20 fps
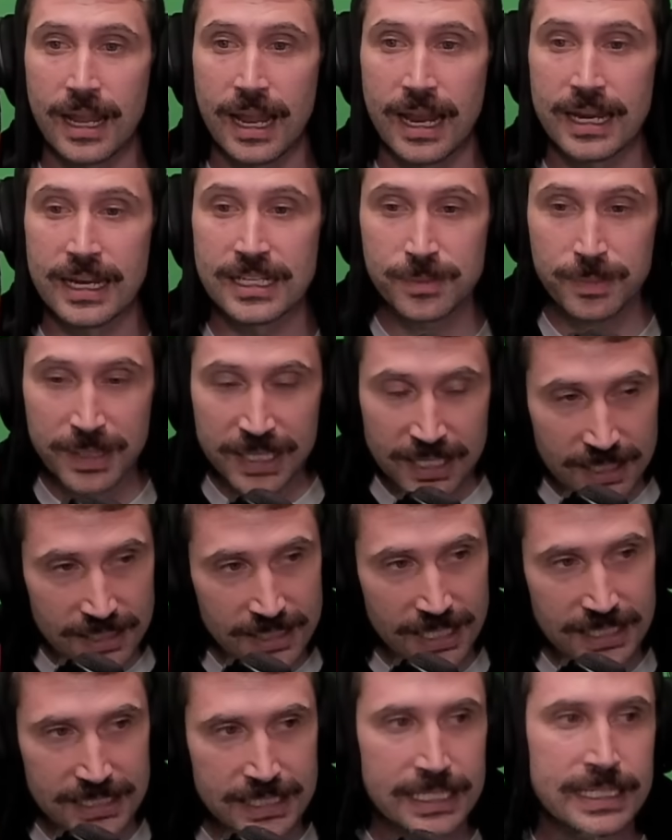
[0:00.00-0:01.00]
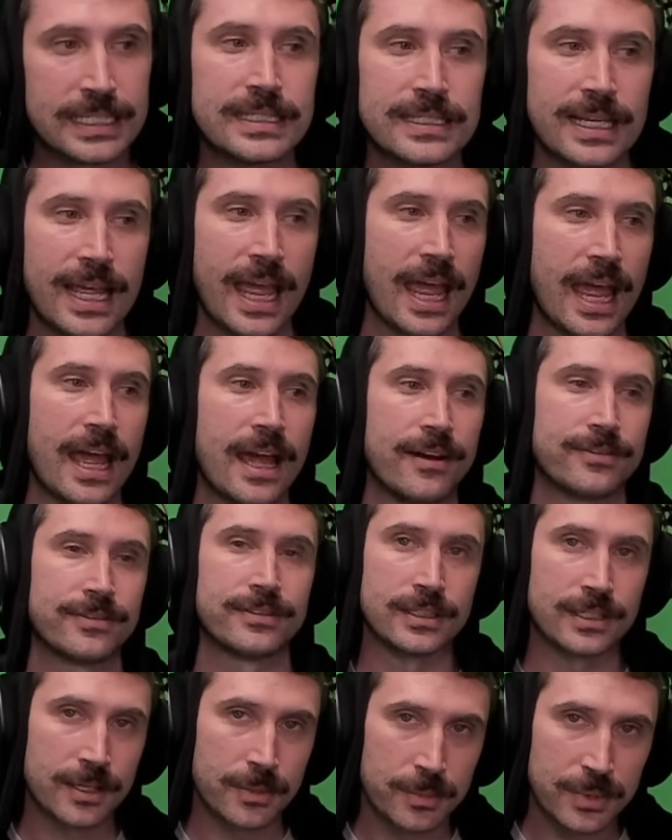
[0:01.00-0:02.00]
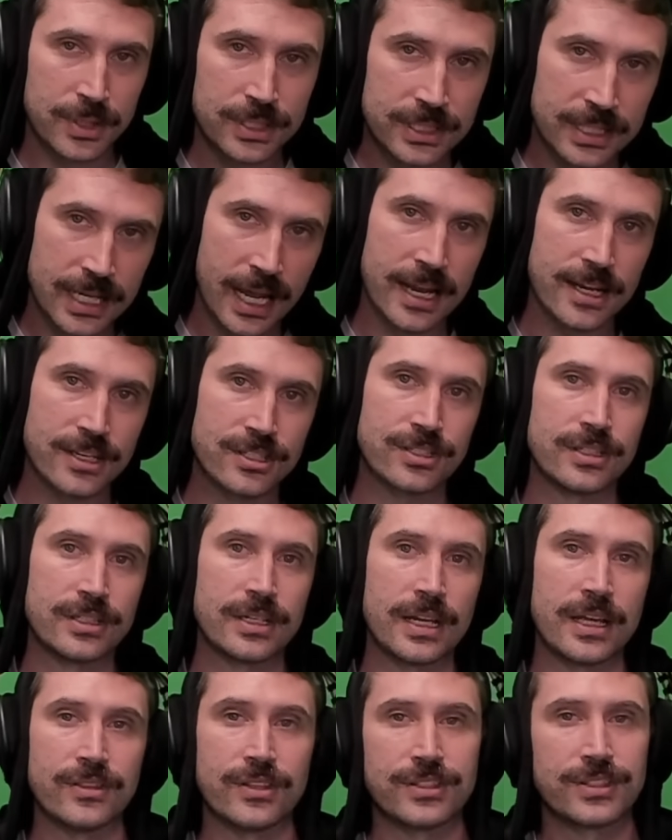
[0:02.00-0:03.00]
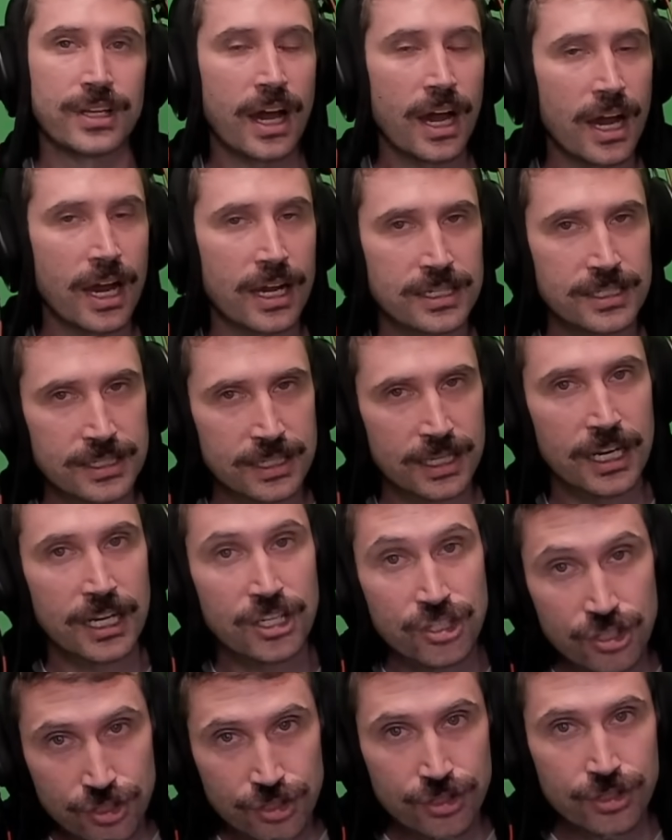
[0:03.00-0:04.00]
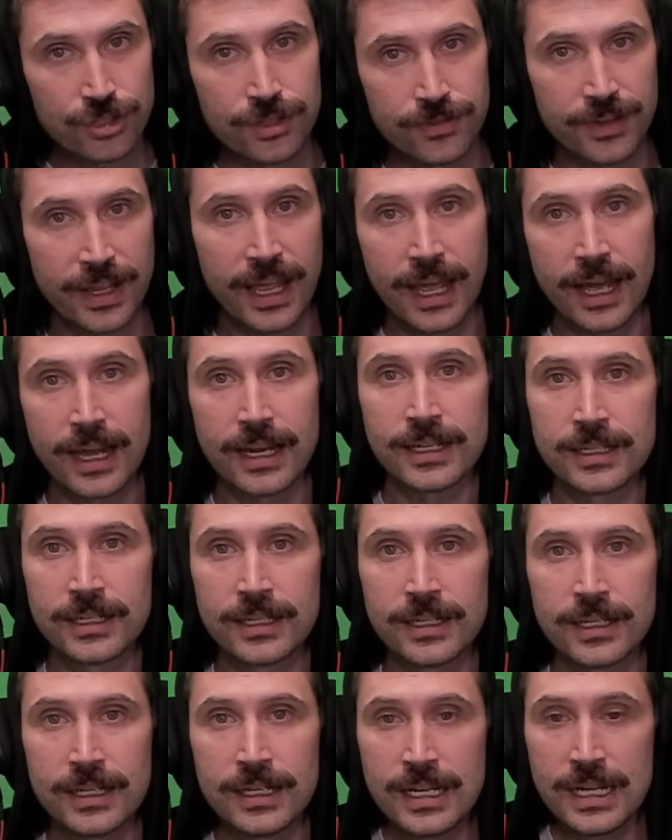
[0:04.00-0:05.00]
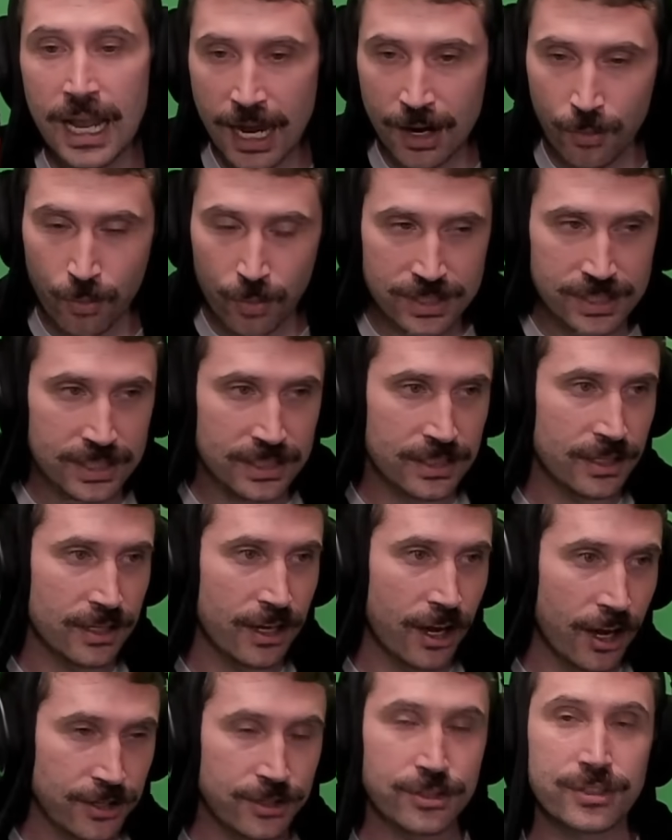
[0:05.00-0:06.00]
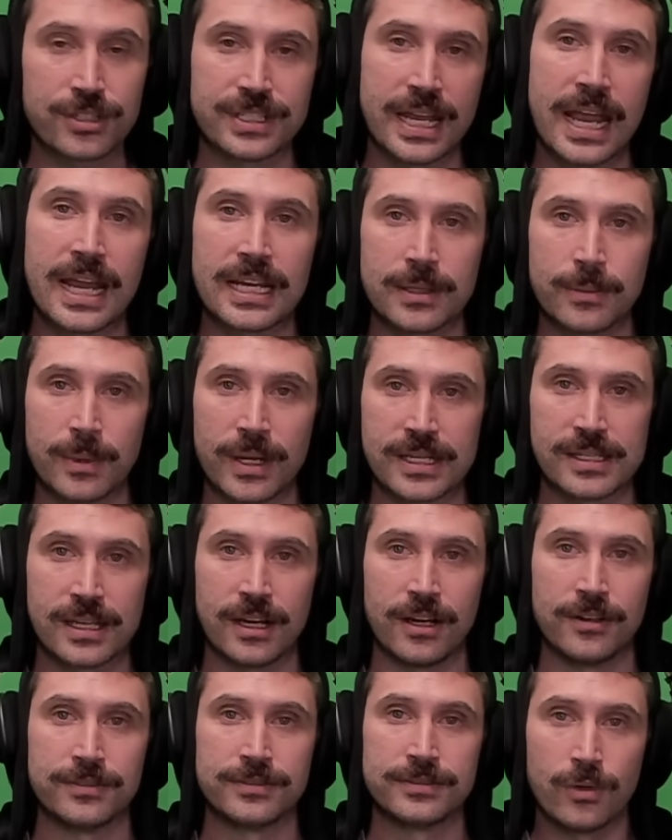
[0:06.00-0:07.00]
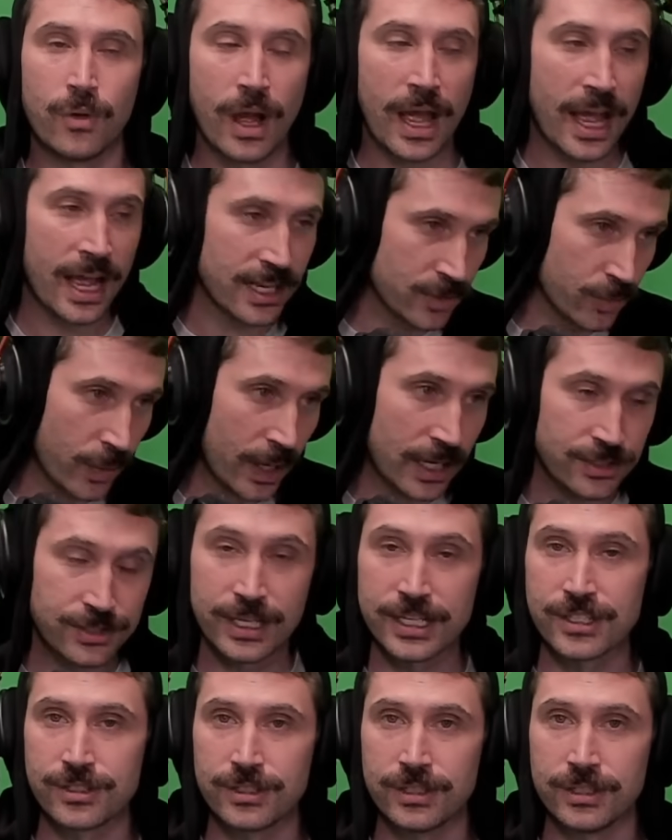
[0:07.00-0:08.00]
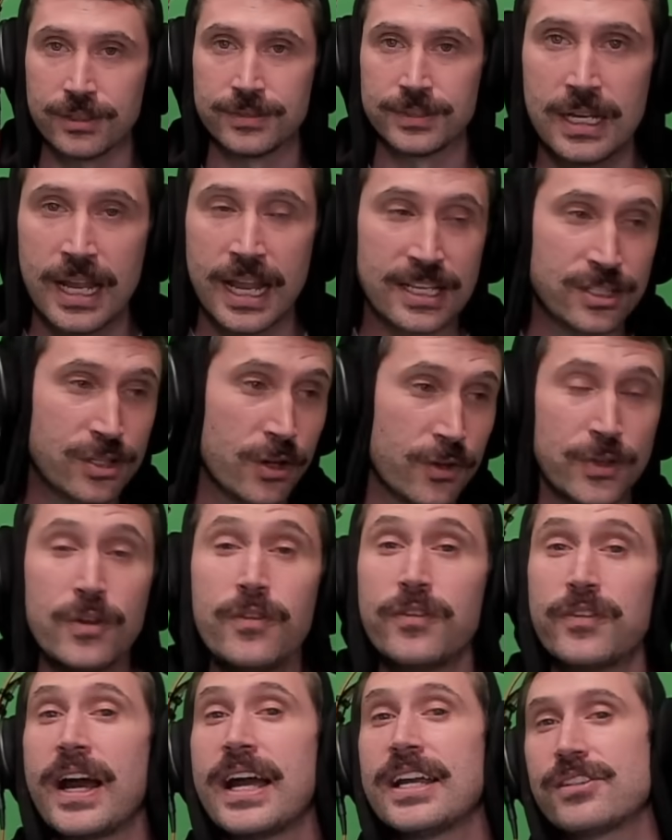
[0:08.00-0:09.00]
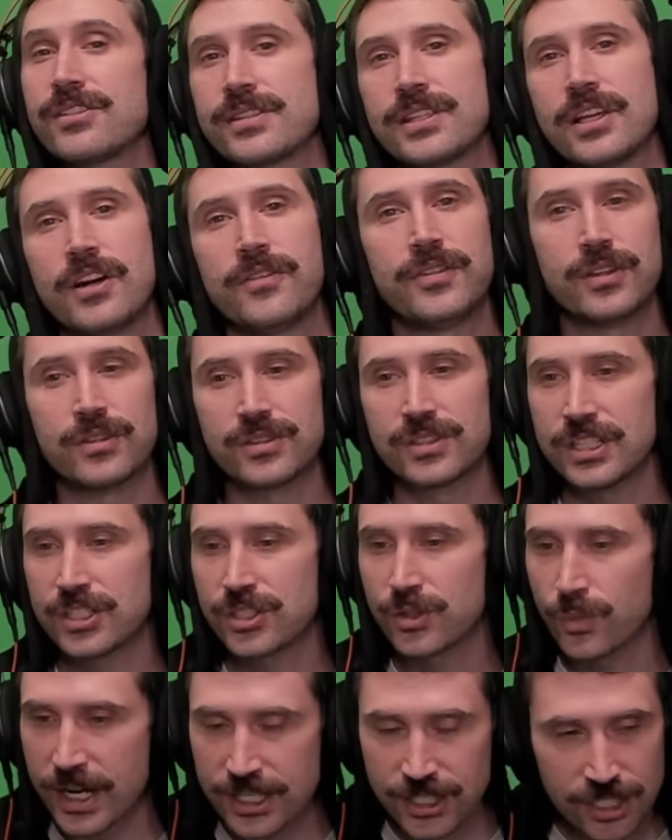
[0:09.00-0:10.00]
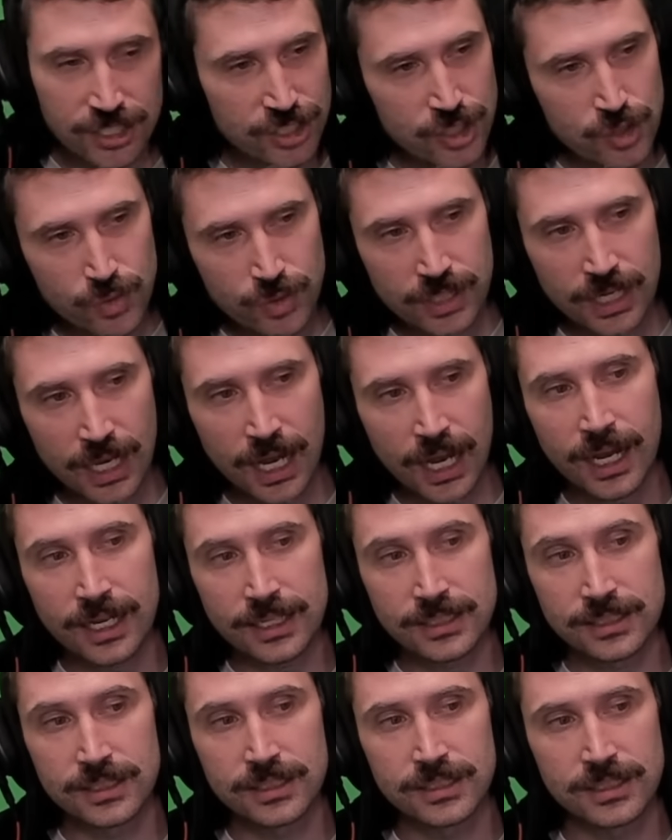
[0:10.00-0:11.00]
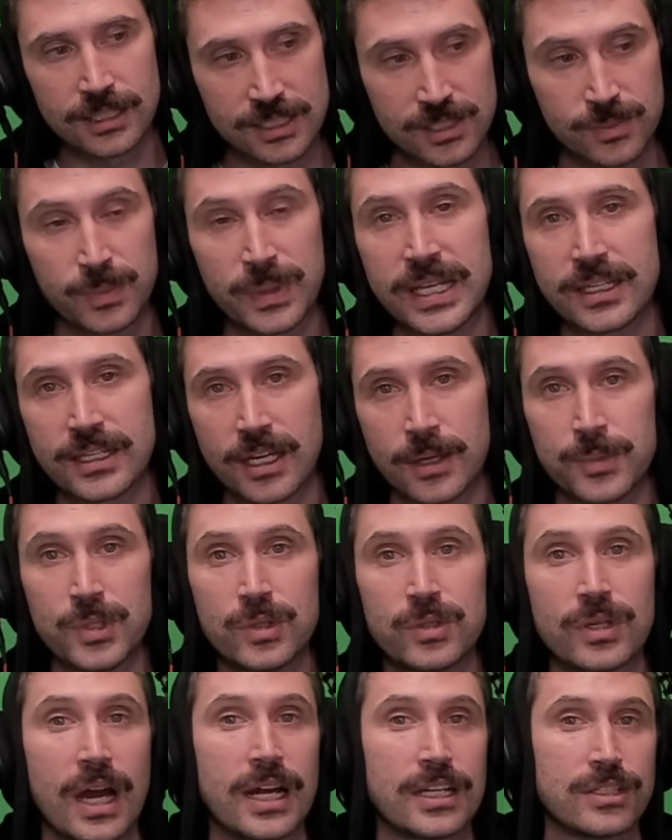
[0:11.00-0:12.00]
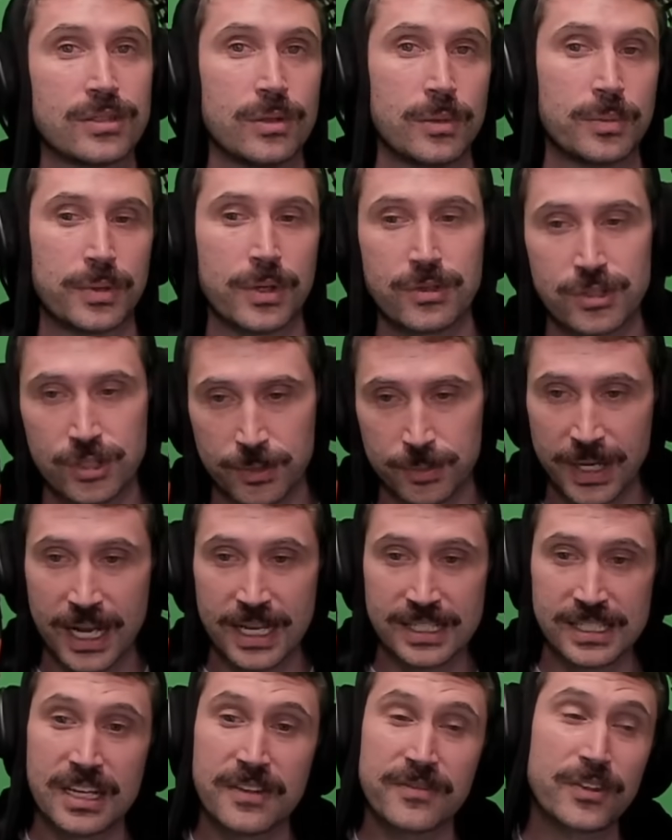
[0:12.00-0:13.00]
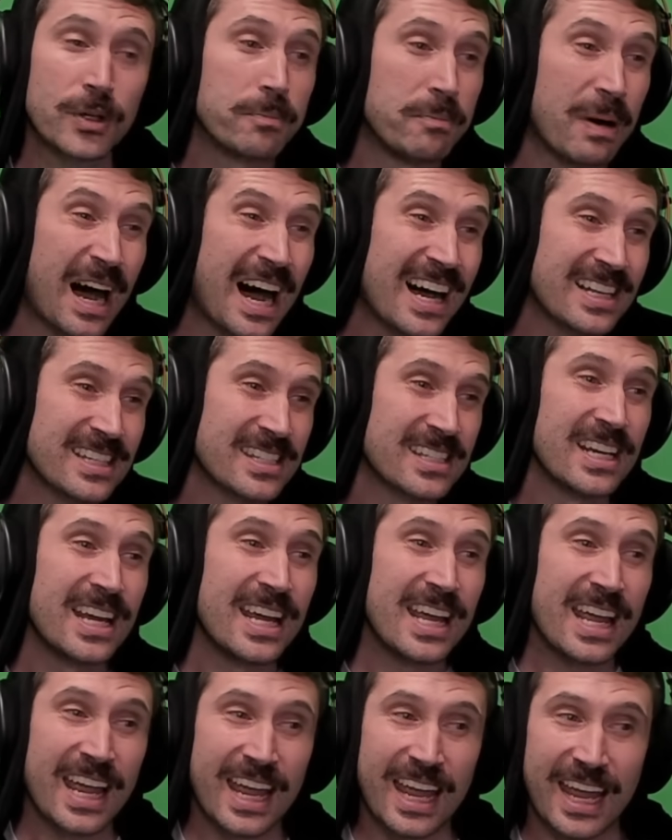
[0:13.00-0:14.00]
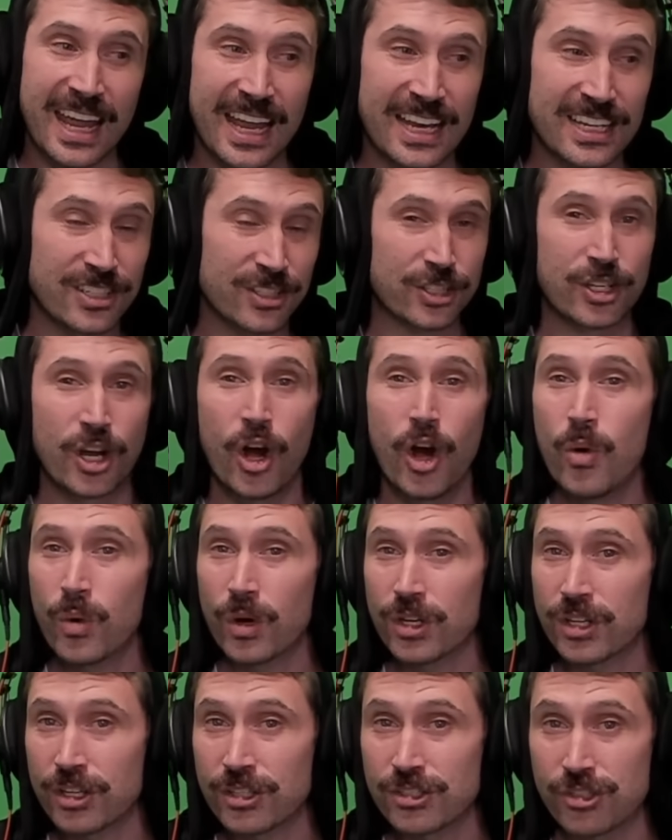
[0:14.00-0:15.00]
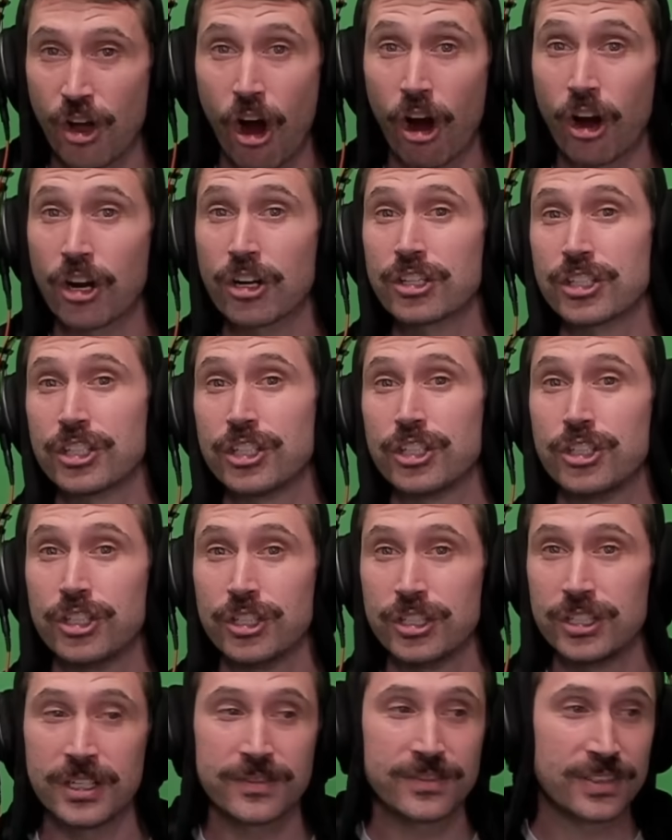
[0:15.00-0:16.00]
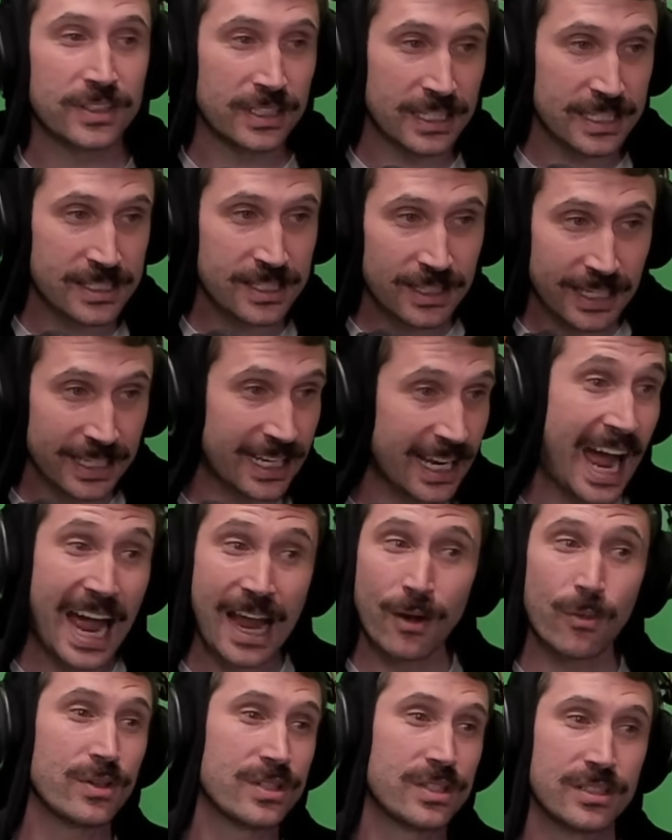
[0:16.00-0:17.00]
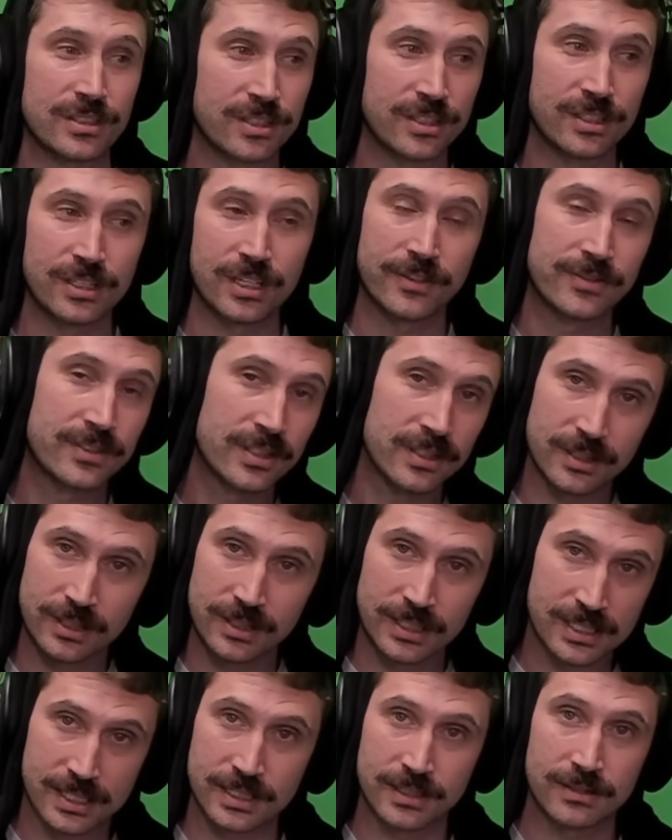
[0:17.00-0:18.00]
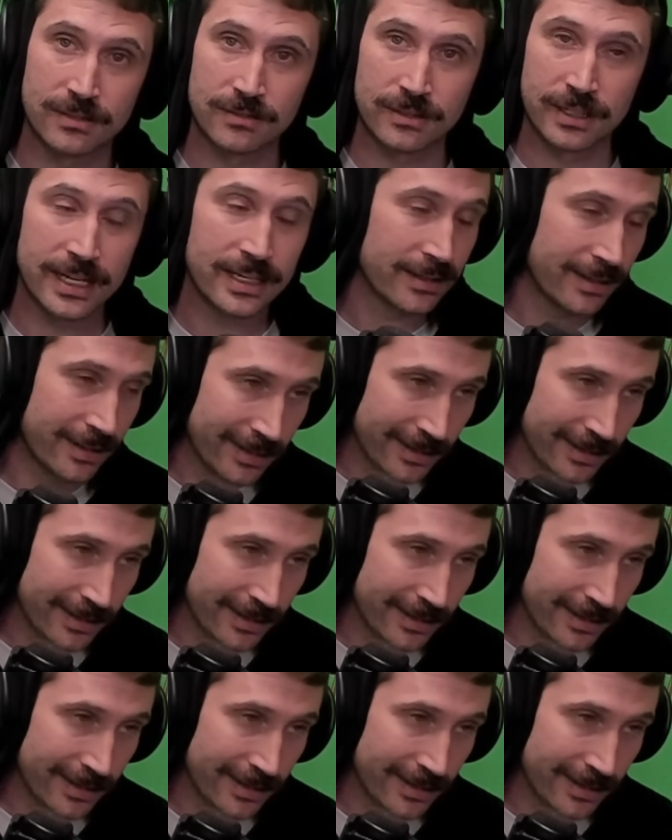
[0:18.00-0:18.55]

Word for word: and it's because I didn't have communication and the talks that I should have had. I wasn't understanding myself as well as I should have. And so if you find yourself in those situations, you got to speak up. You got to approach your boss. And if your boss and your coworkers aren't good enough to listen, like I wasn't good enough to listen, right?